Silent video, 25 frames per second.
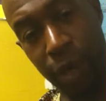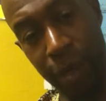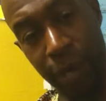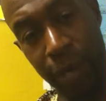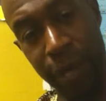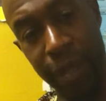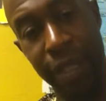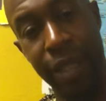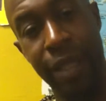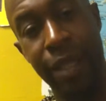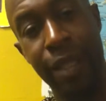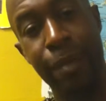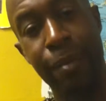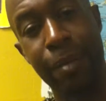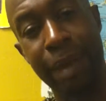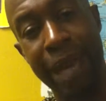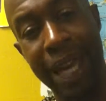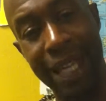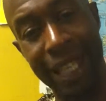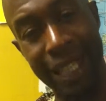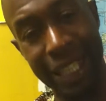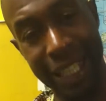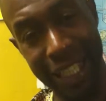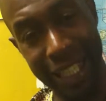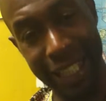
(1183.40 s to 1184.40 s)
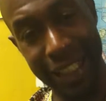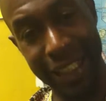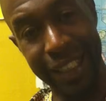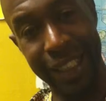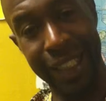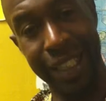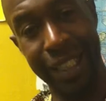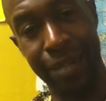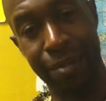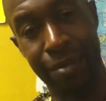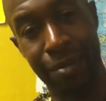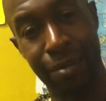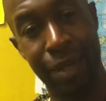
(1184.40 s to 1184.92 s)
weapon back against
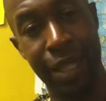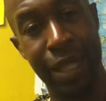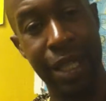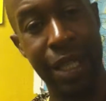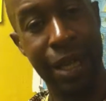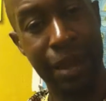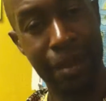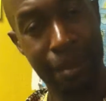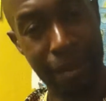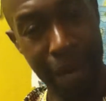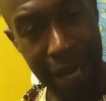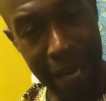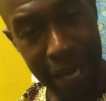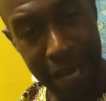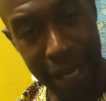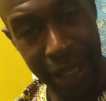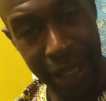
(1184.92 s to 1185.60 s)
them by